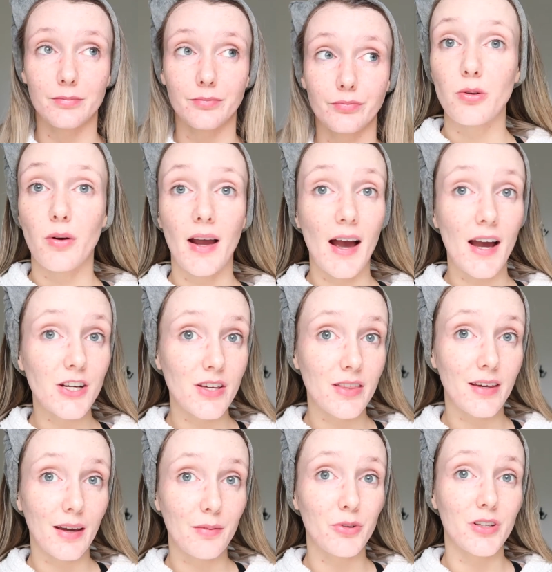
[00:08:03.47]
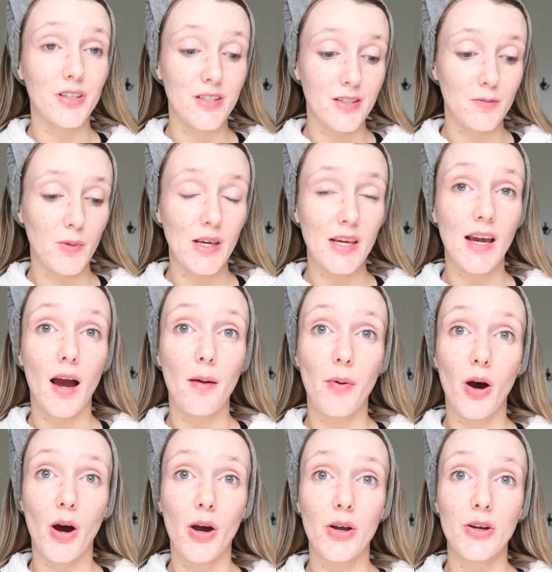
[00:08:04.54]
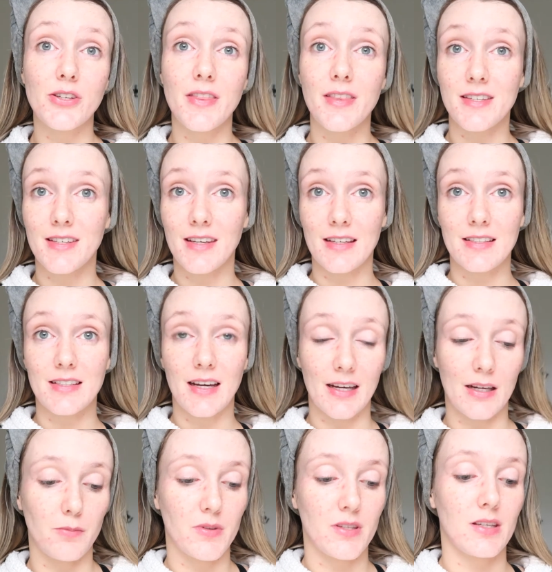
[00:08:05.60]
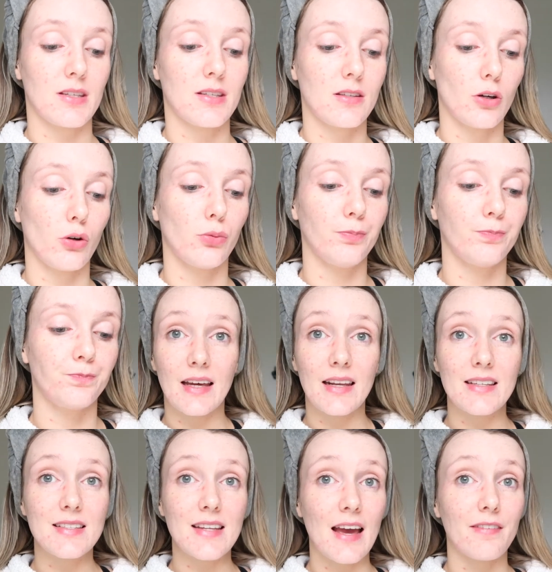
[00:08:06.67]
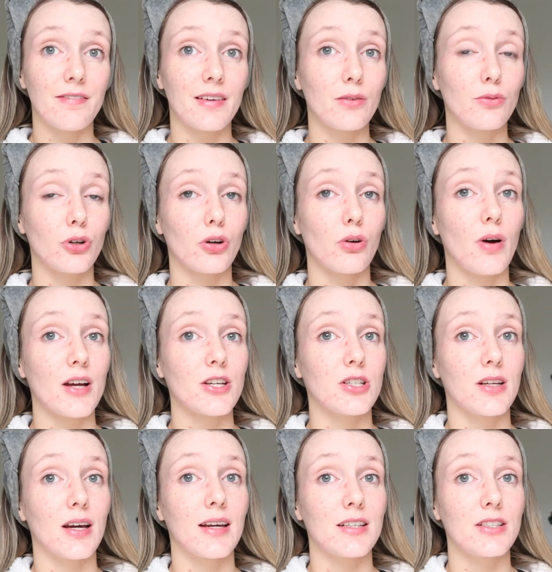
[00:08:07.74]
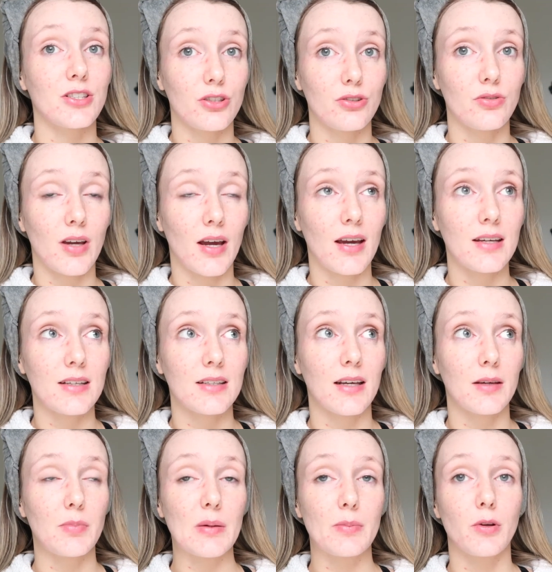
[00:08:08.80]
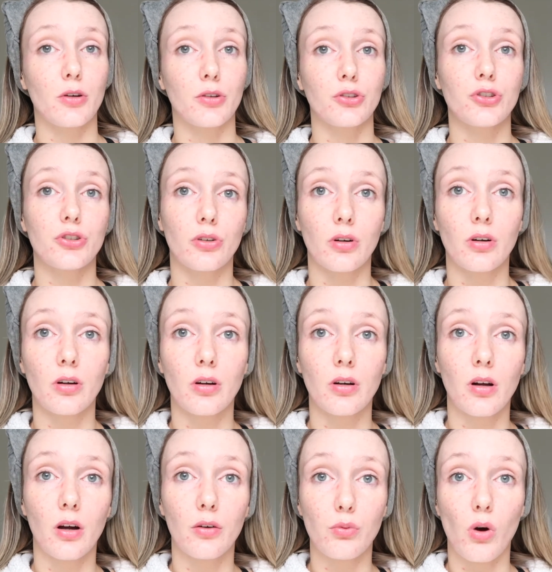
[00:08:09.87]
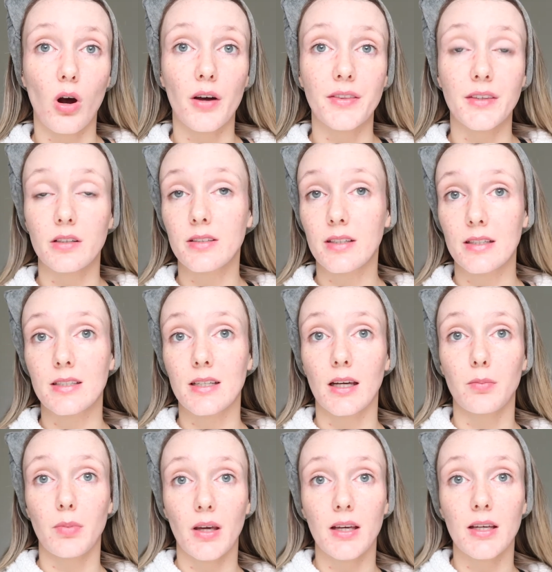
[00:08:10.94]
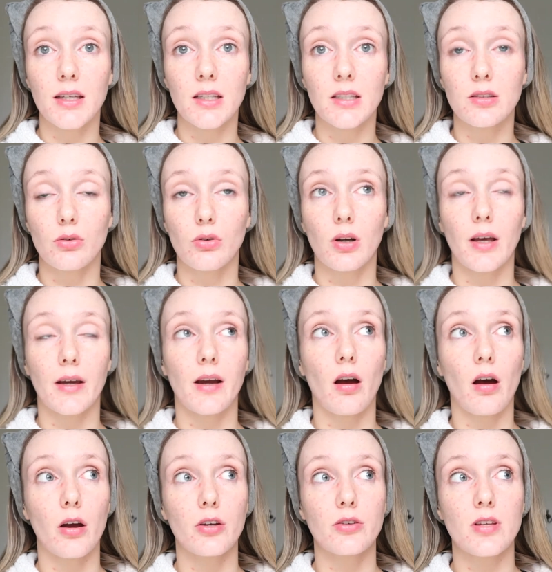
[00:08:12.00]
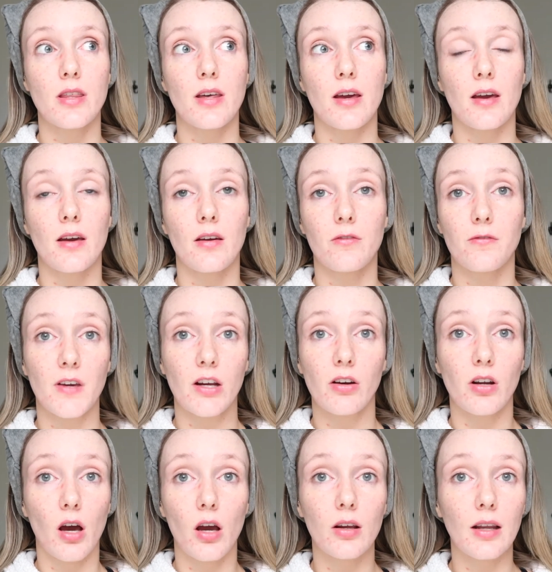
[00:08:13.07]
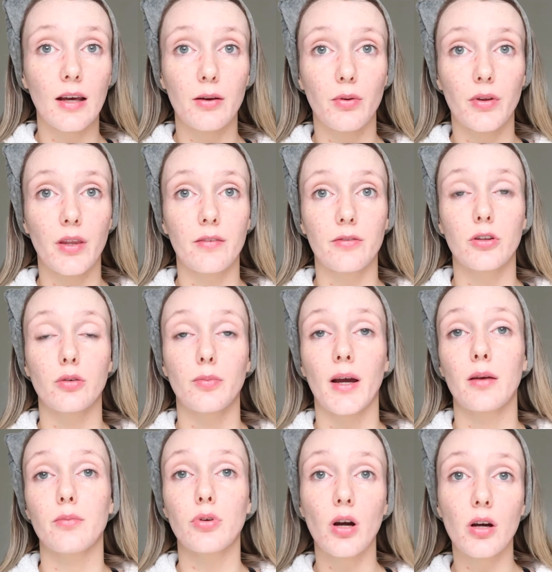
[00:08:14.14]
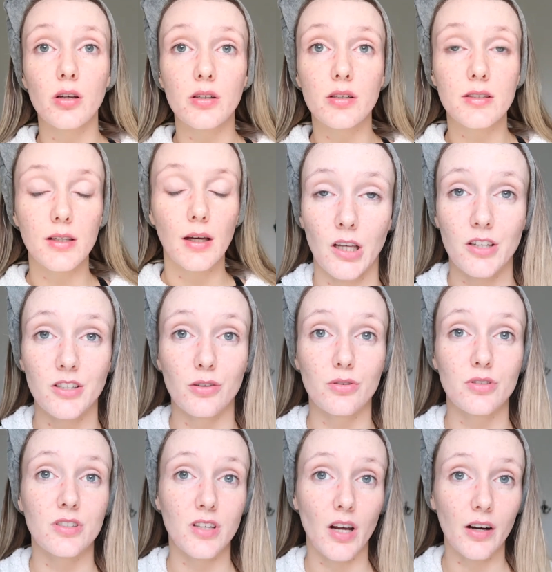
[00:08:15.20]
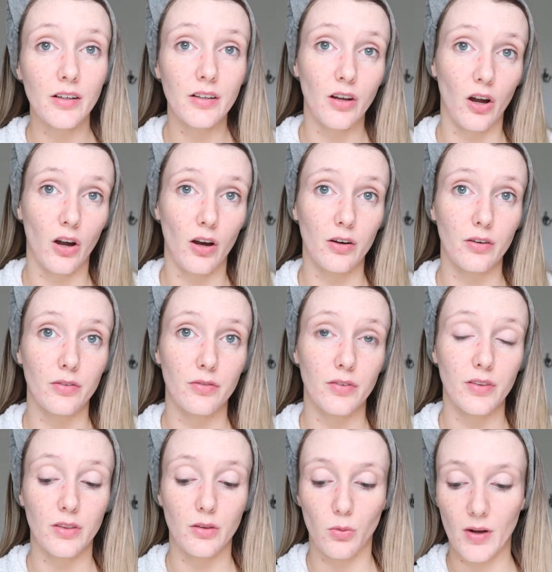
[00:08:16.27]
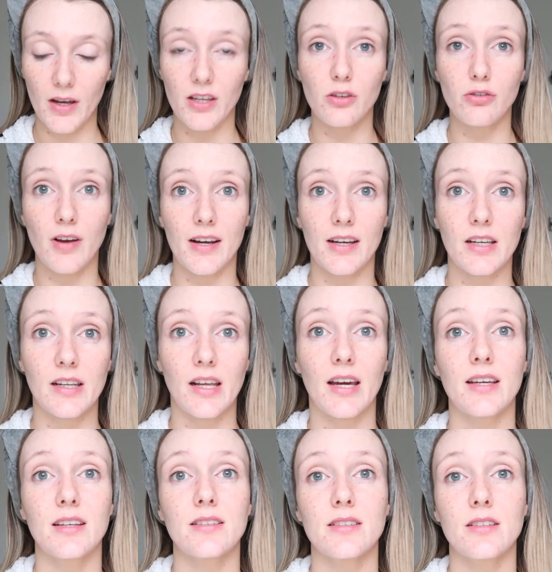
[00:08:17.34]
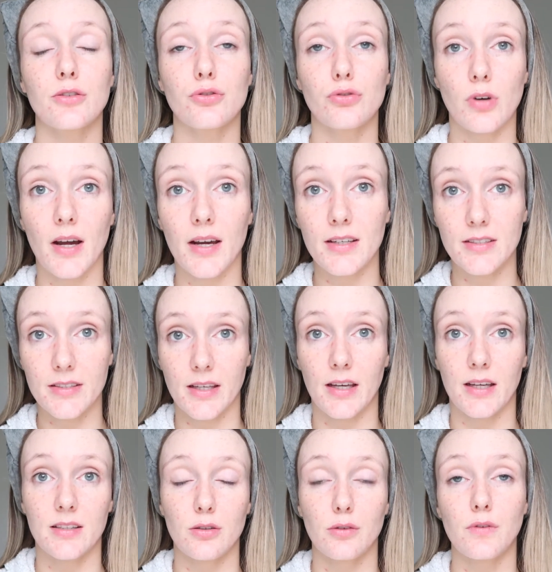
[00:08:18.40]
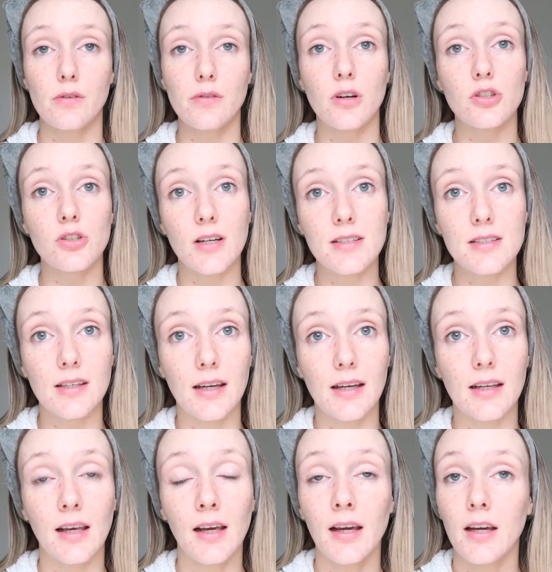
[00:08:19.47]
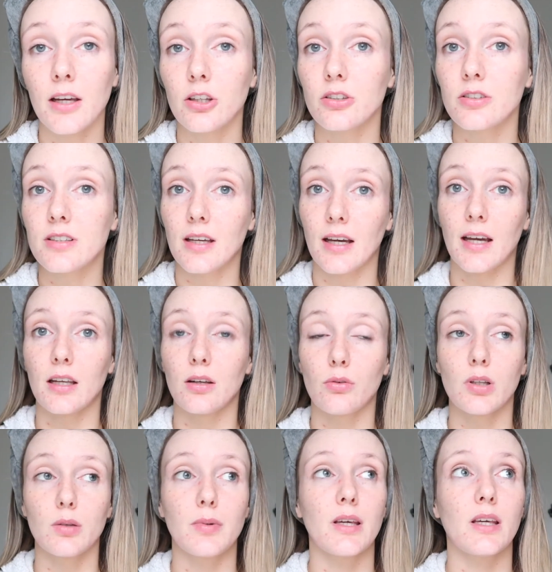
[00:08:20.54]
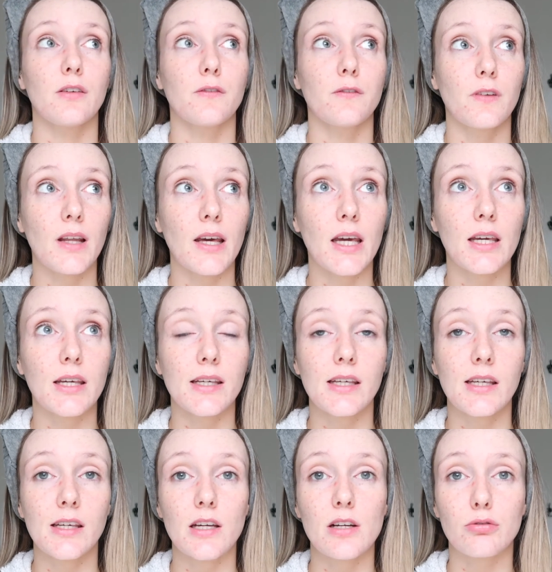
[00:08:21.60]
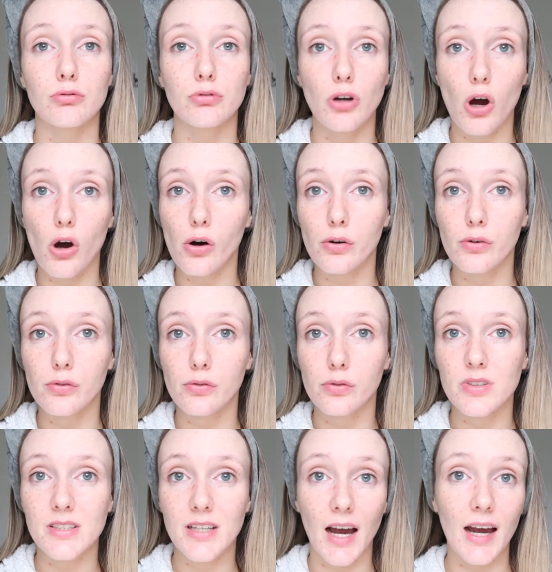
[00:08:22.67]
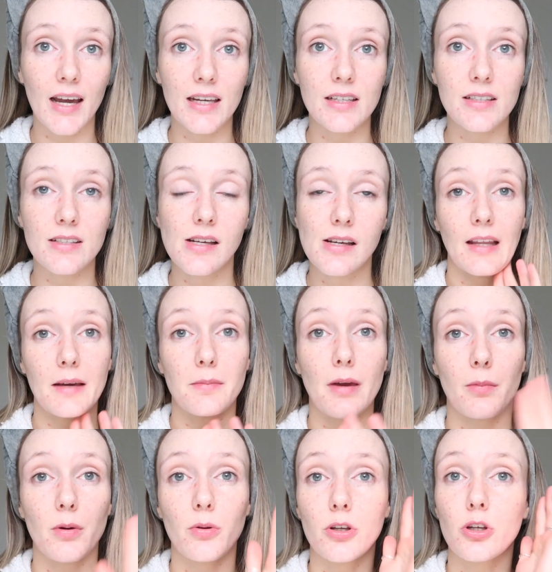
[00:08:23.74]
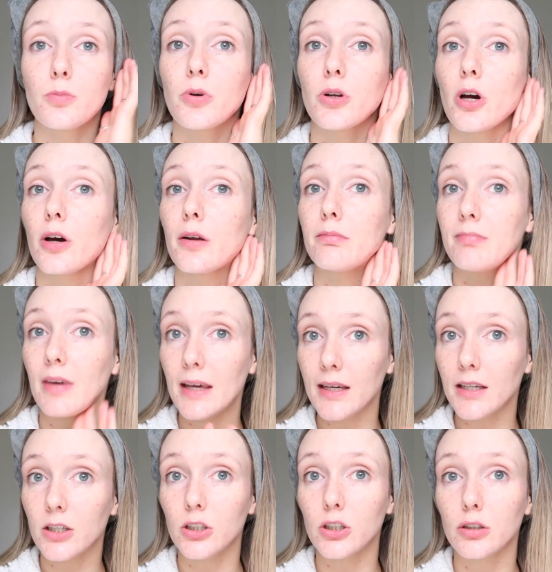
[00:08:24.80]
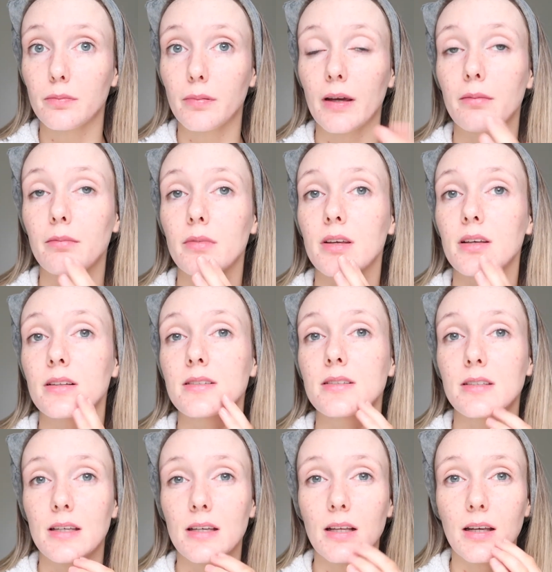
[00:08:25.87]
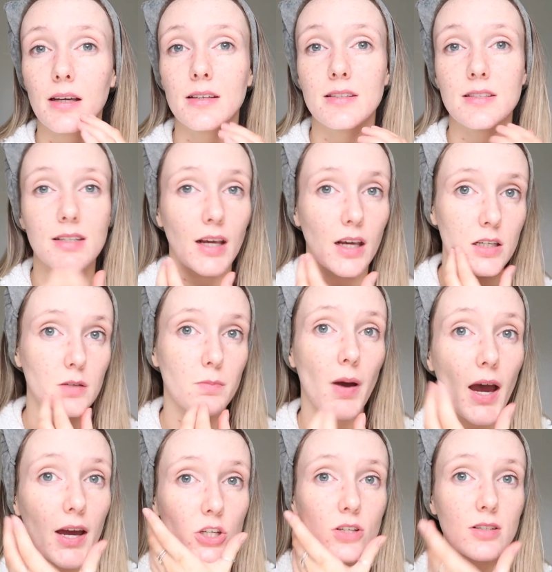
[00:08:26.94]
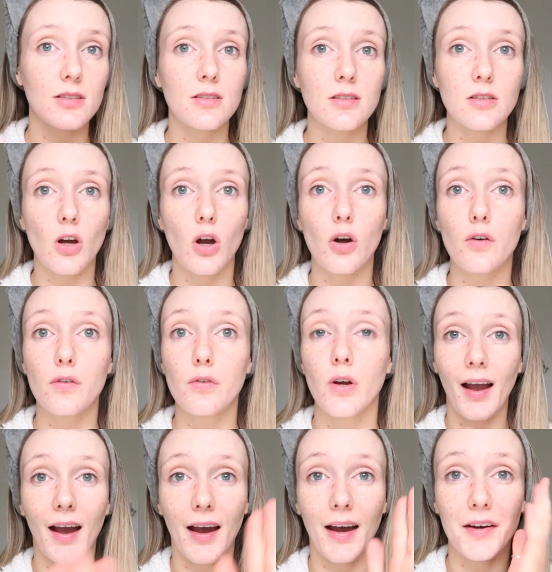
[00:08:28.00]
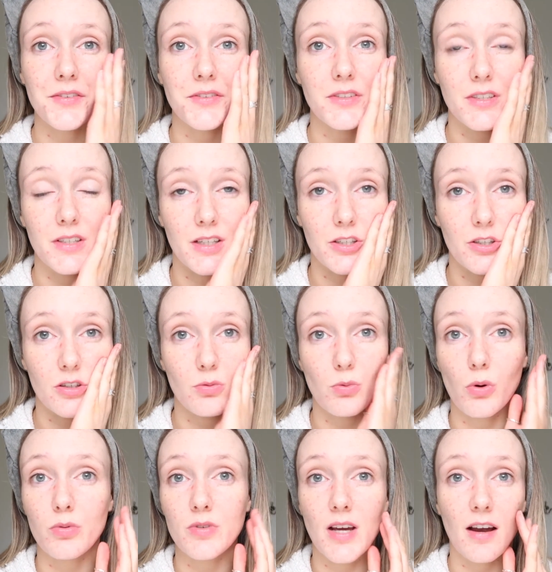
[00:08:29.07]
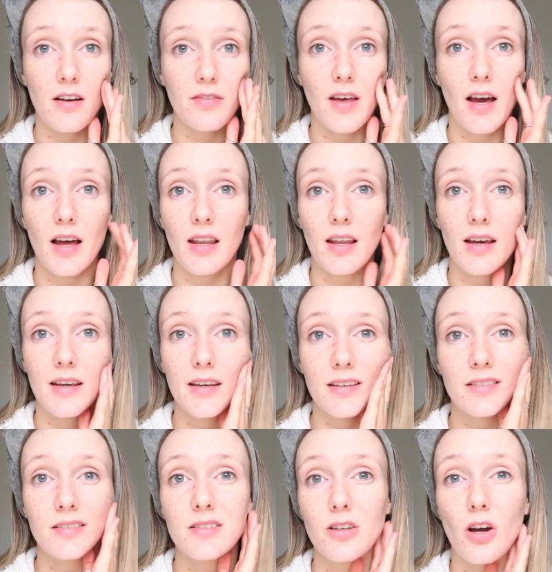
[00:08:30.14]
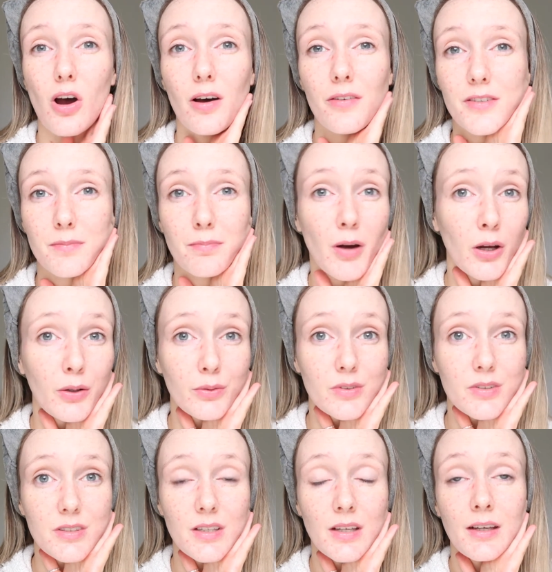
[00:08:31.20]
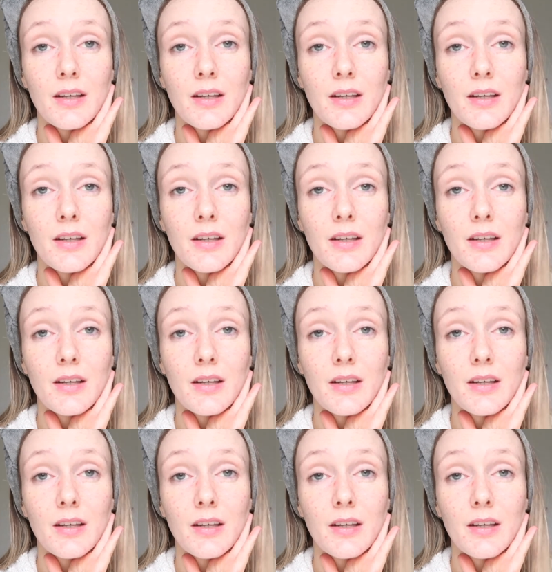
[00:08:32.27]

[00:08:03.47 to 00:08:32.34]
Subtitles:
So I actually think I'm going to speak about the skin types. So that is definitely one question I do get, like people unsure of what their skin type is, or like how do they figure it out, like whenever they're buying products. So starting off, the way you recognize dry skin. So if you've got dry skin, your skin will be flaky, rough, tight. Like maybe when you put on makeup, you'll see it like stick into patches and stuff, and it just won't have that like soft bounce.